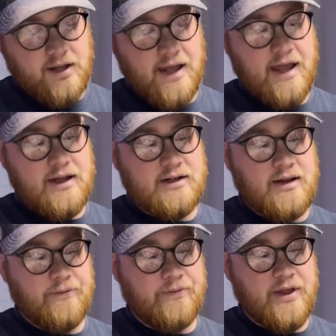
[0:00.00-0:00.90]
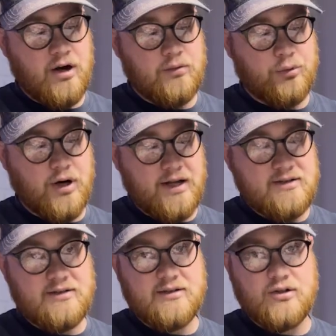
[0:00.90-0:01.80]
And if they are
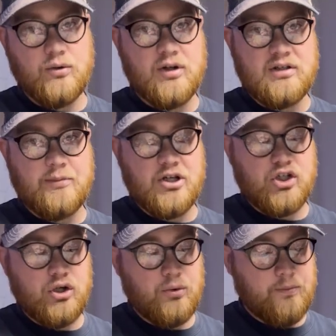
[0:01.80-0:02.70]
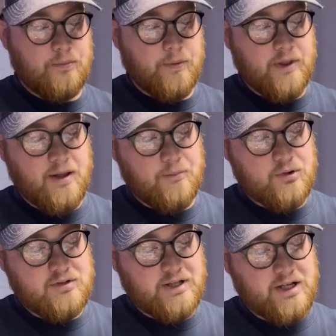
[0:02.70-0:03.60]
priced too good to be true, they
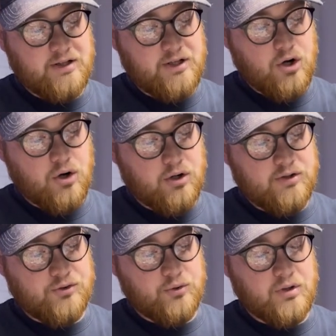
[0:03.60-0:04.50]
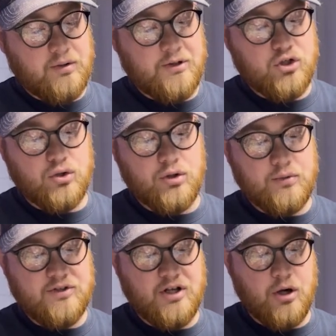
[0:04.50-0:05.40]
most likely are too good to be true.
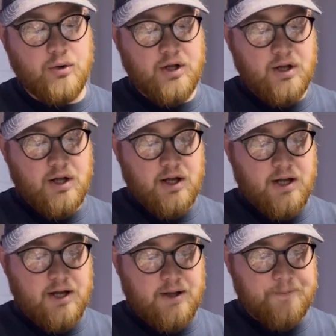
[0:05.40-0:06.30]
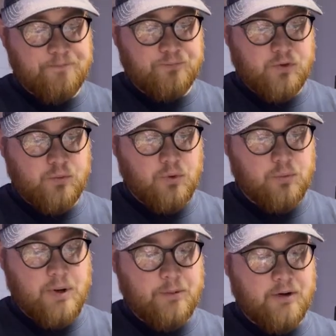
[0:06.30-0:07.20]
So we'll
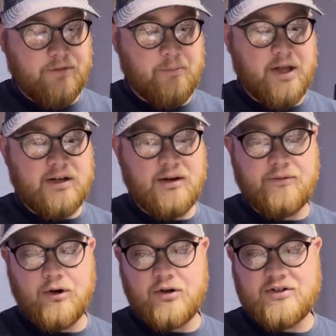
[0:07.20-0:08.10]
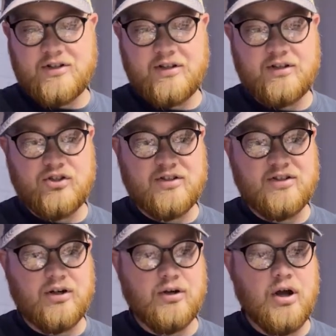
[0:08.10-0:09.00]
rip off the Band-Aid first, just so
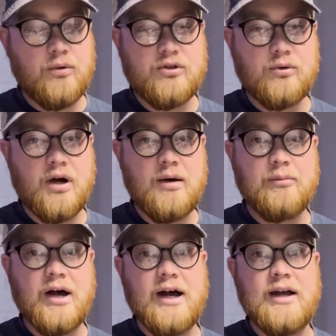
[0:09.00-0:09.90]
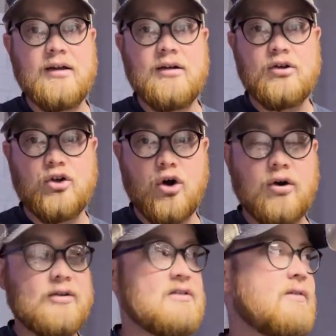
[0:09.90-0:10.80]
you know, do not buy
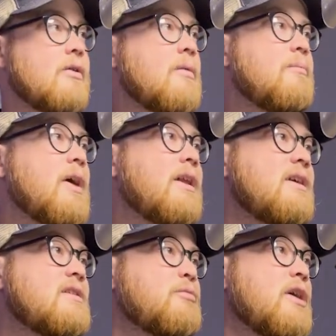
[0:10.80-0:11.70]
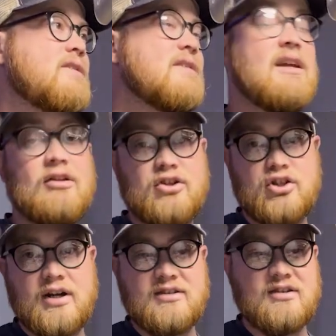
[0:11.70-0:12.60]
cards from AliExpress,
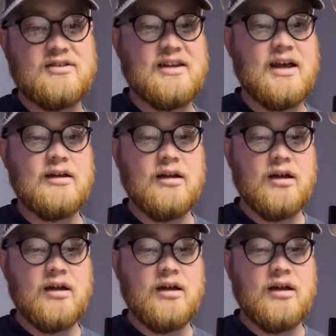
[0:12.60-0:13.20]
English I should say.